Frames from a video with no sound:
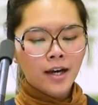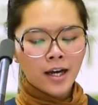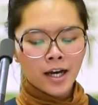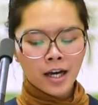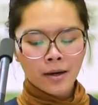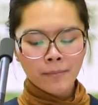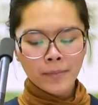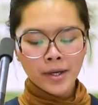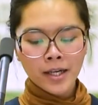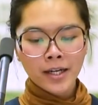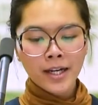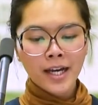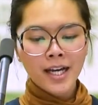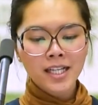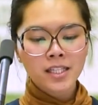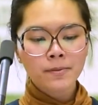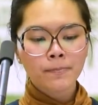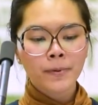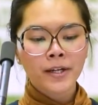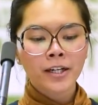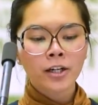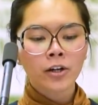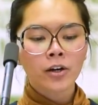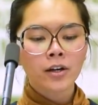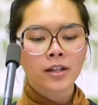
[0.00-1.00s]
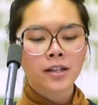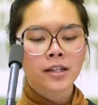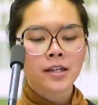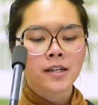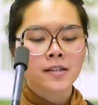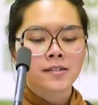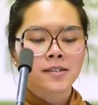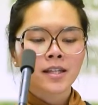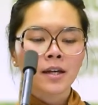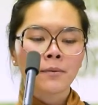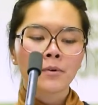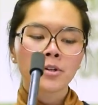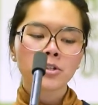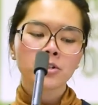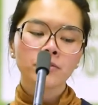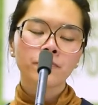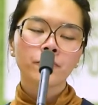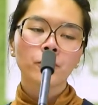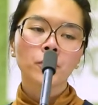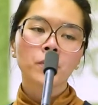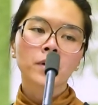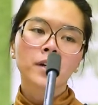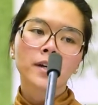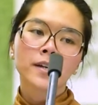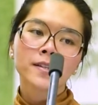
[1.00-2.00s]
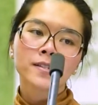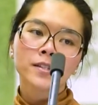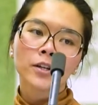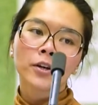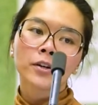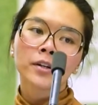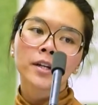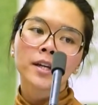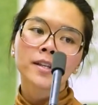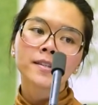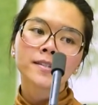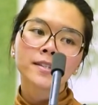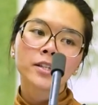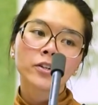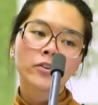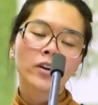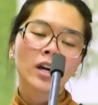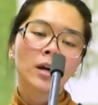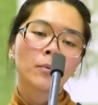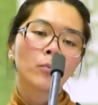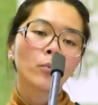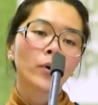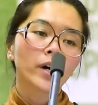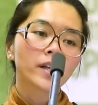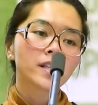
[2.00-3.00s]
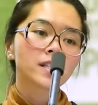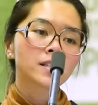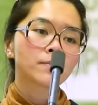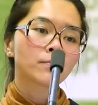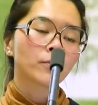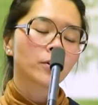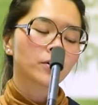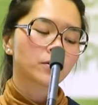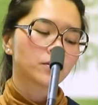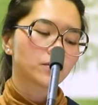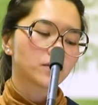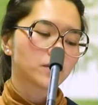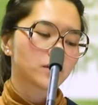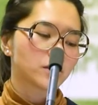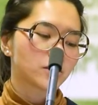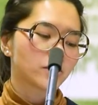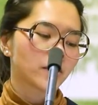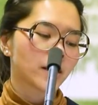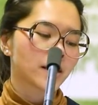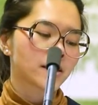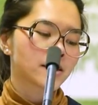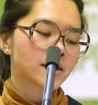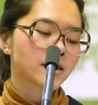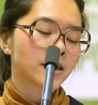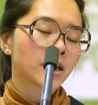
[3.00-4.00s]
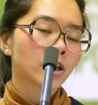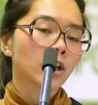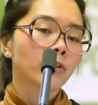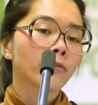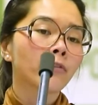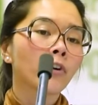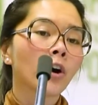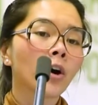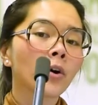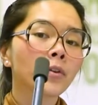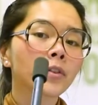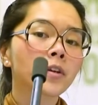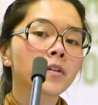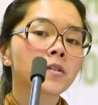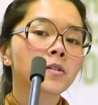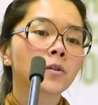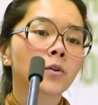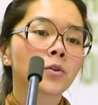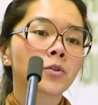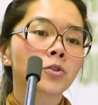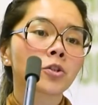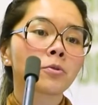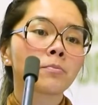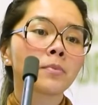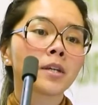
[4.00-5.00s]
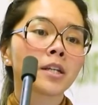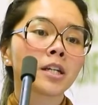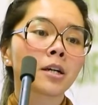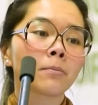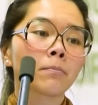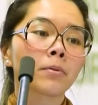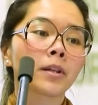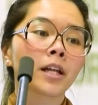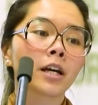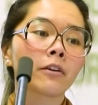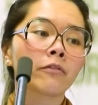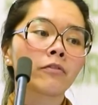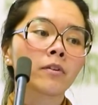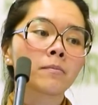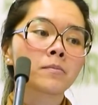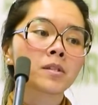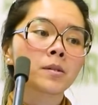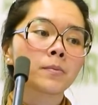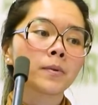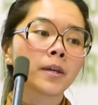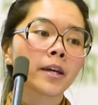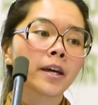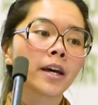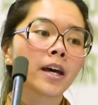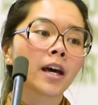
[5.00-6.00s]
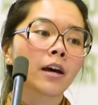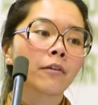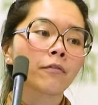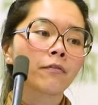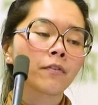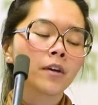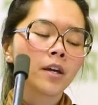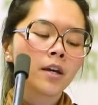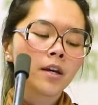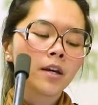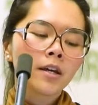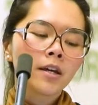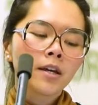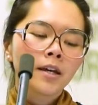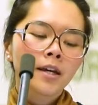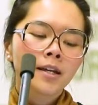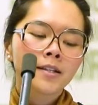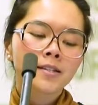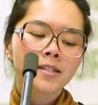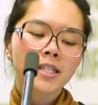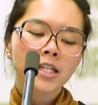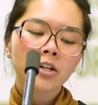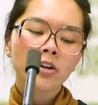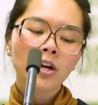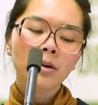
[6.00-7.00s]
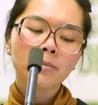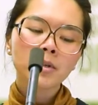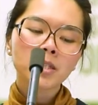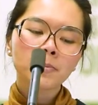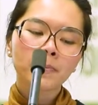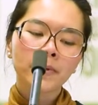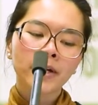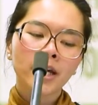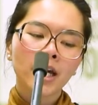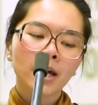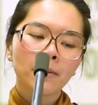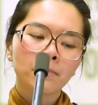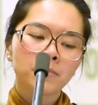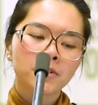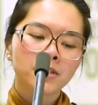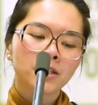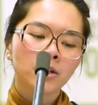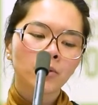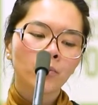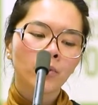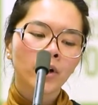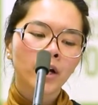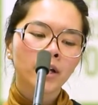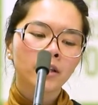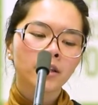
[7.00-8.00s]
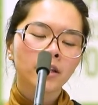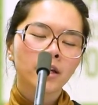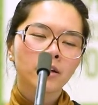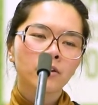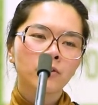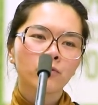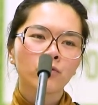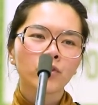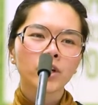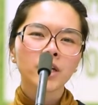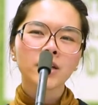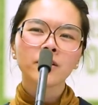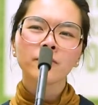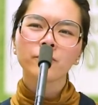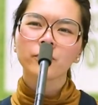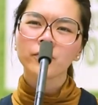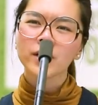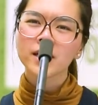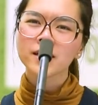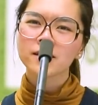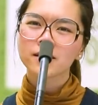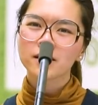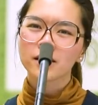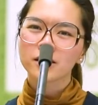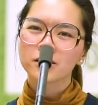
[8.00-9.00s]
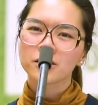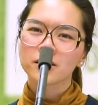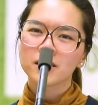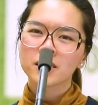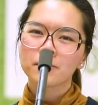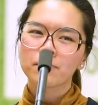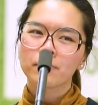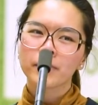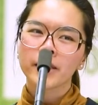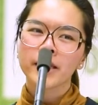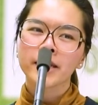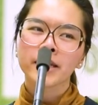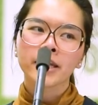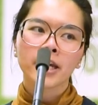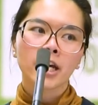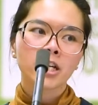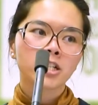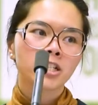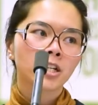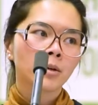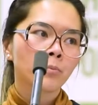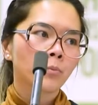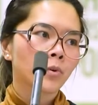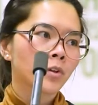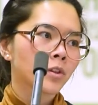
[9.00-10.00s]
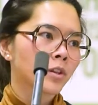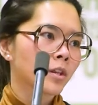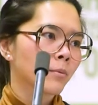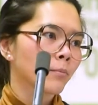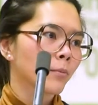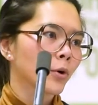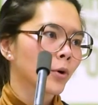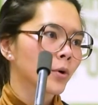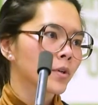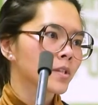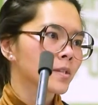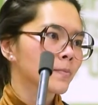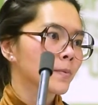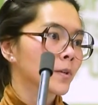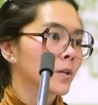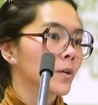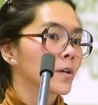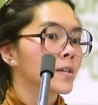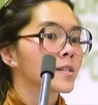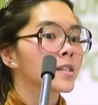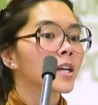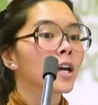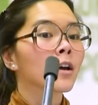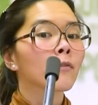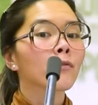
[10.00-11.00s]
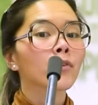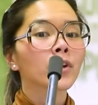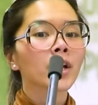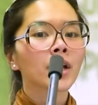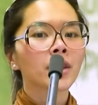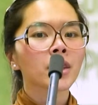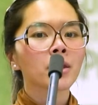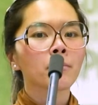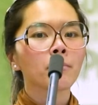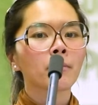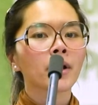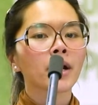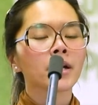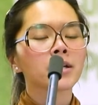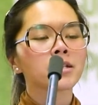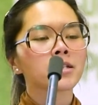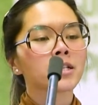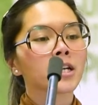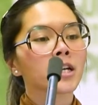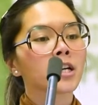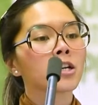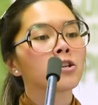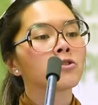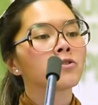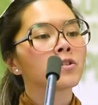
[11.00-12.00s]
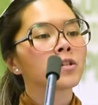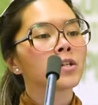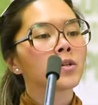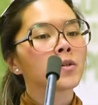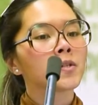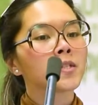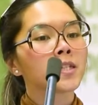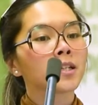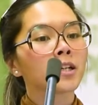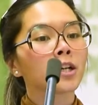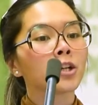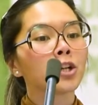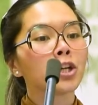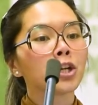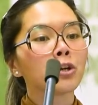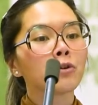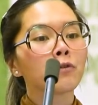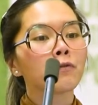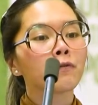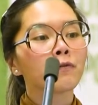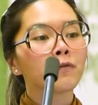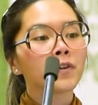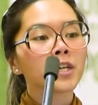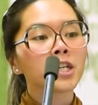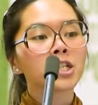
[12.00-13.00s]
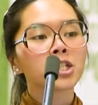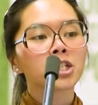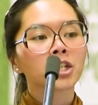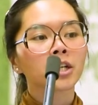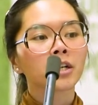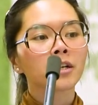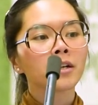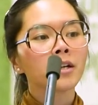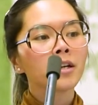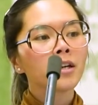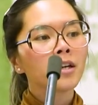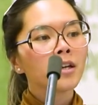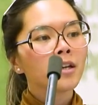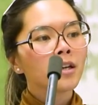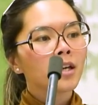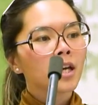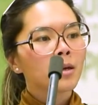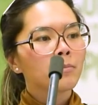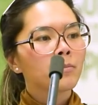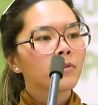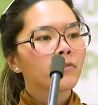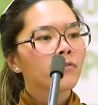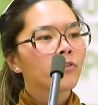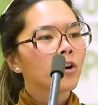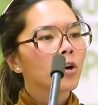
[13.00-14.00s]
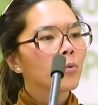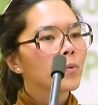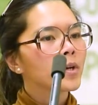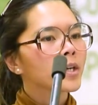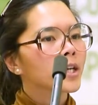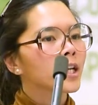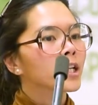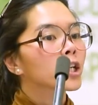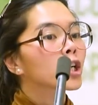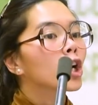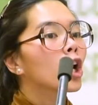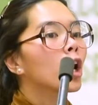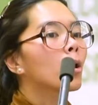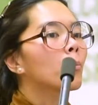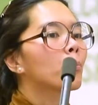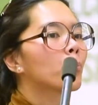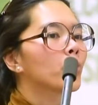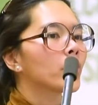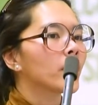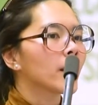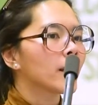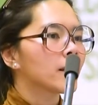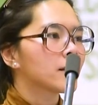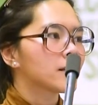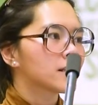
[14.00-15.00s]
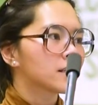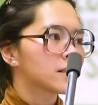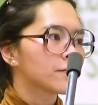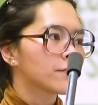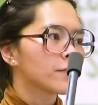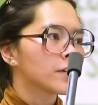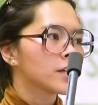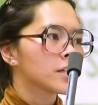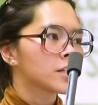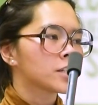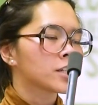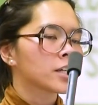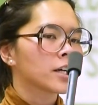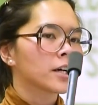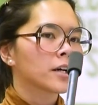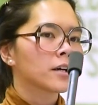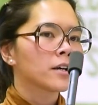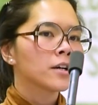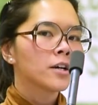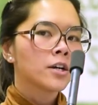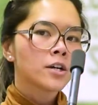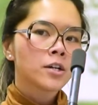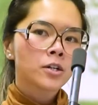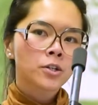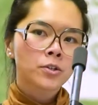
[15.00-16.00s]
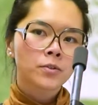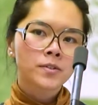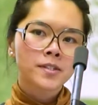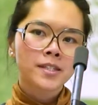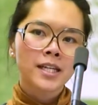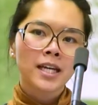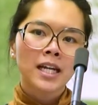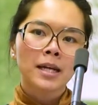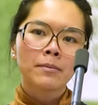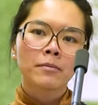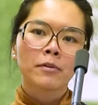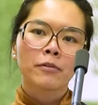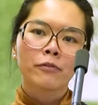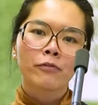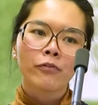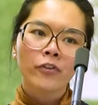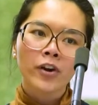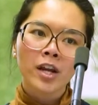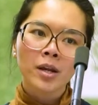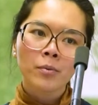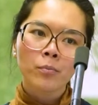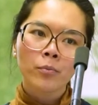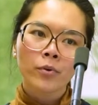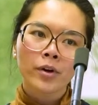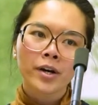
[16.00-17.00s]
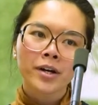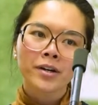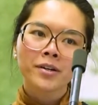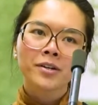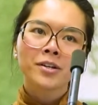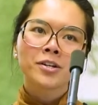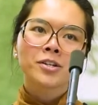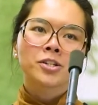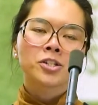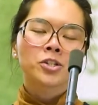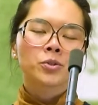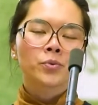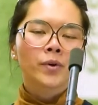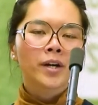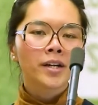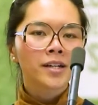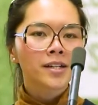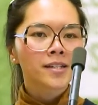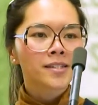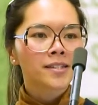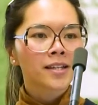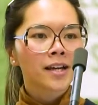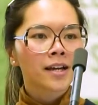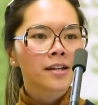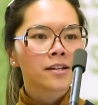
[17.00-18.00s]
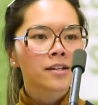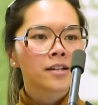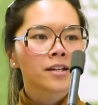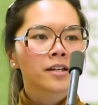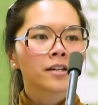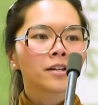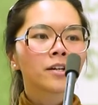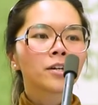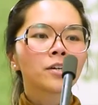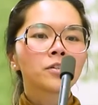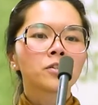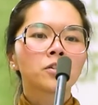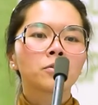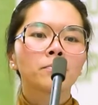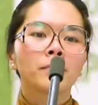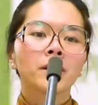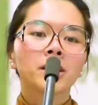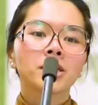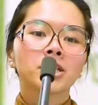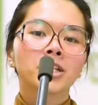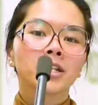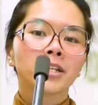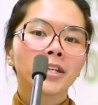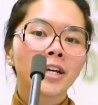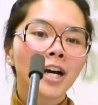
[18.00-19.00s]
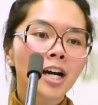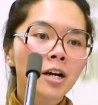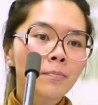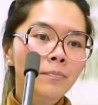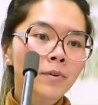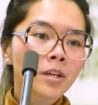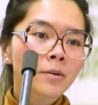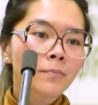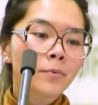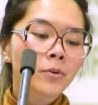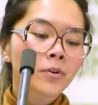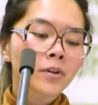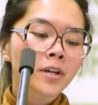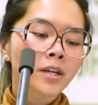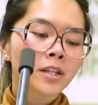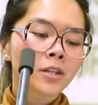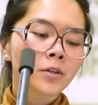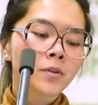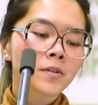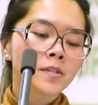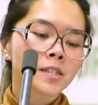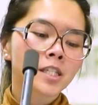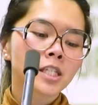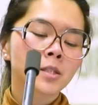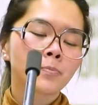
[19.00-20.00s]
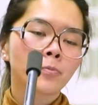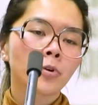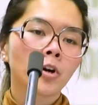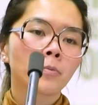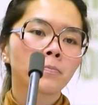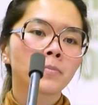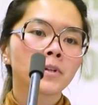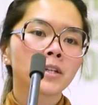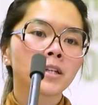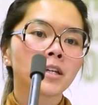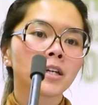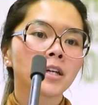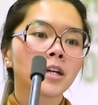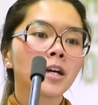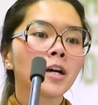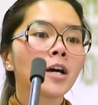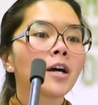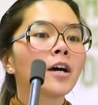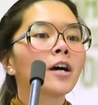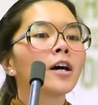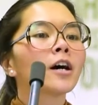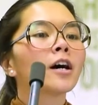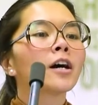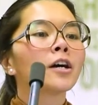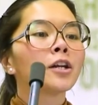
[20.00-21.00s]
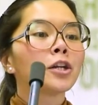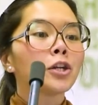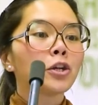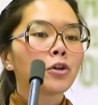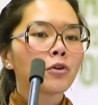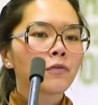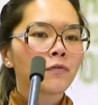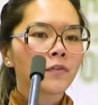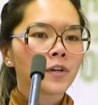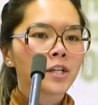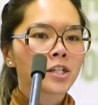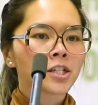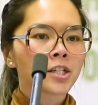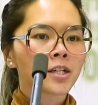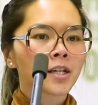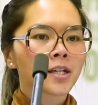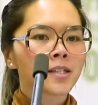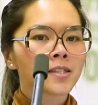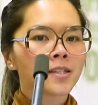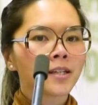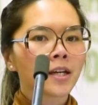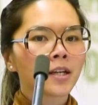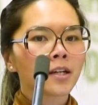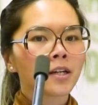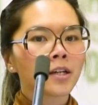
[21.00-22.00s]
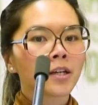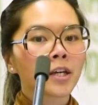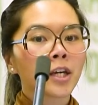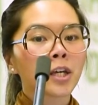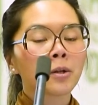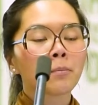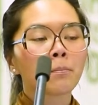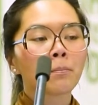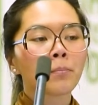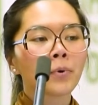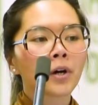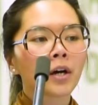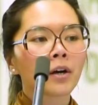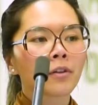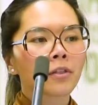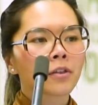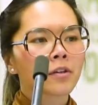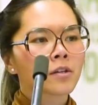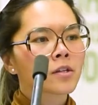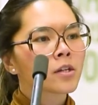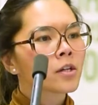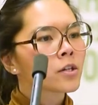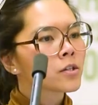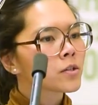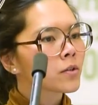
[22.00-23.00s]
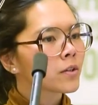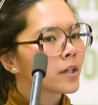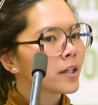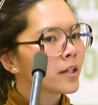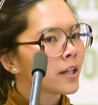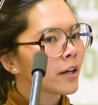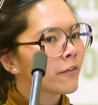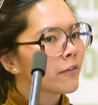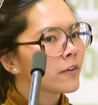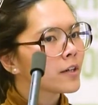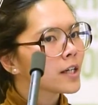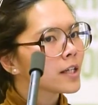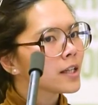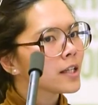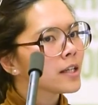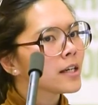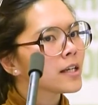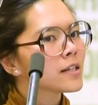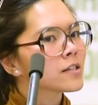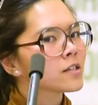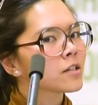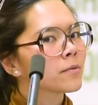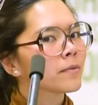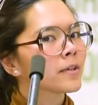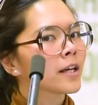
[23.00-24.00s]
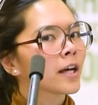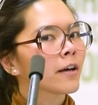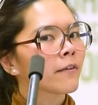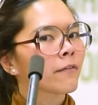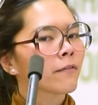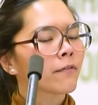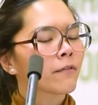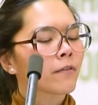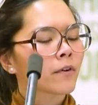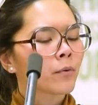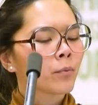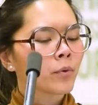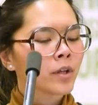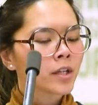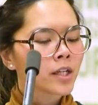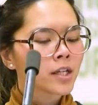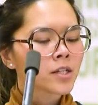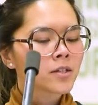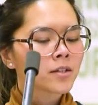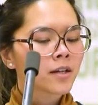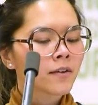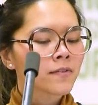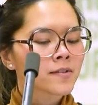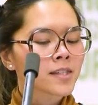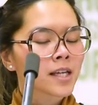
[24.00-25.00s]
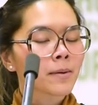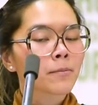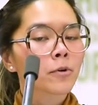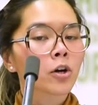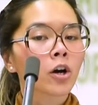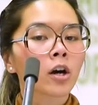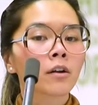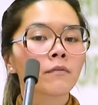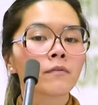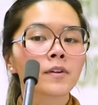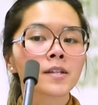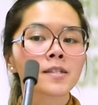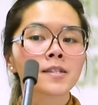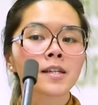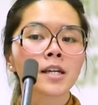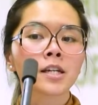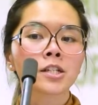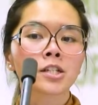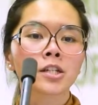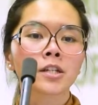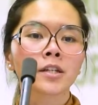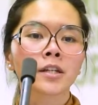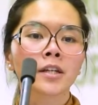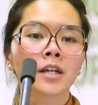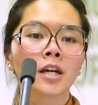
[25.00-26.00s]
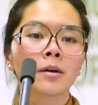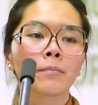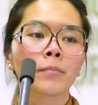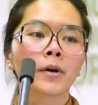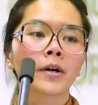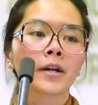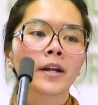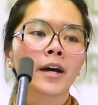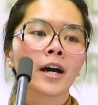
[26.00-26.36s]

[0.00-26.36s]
And last but not least, I want to focus on Instagram once more to stress that of all the social media platforms we have, Instagram is perhaps the one that researchers play catch up with the most, because every other month they're introducing a new feature. And before we can comprehend this feature, to set up a framework, to understand it, to make sure young people can use this properly, a new feature is yet again birthed. So there definitely needs to we need to have some conversation here about